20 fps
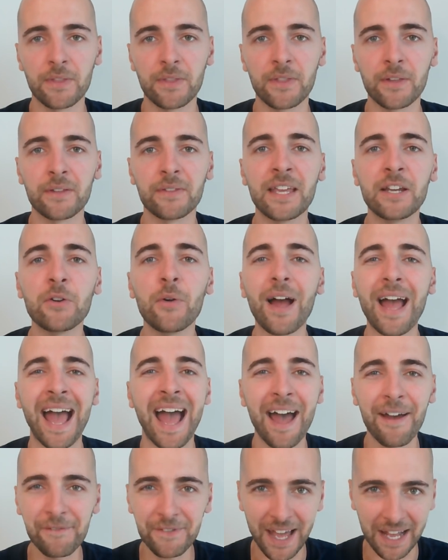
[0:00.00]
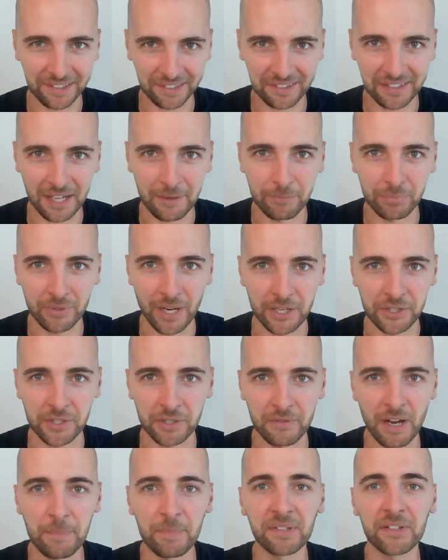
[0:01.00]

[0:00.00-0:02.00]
they don't have that same pressure, right?